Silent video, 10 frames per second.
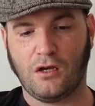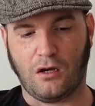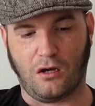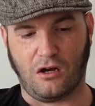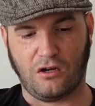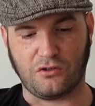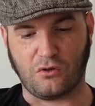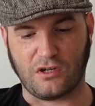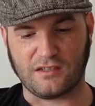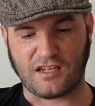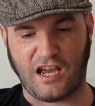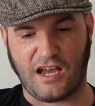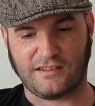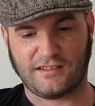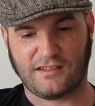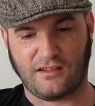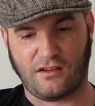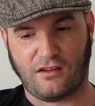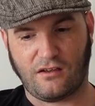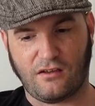Hanoi has asked
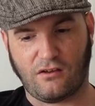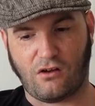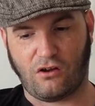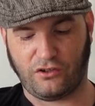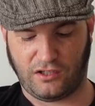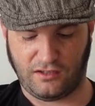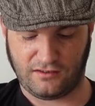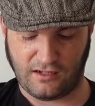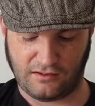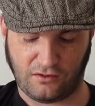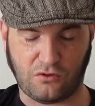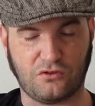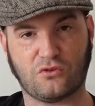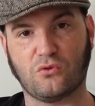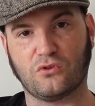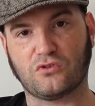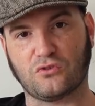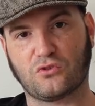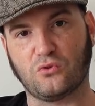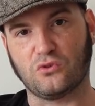all the kids not to go to school, so
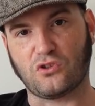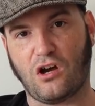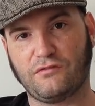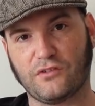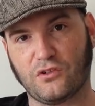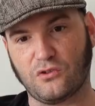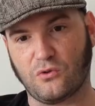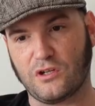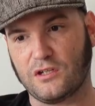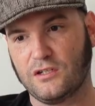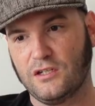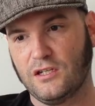school's off in Hanoi.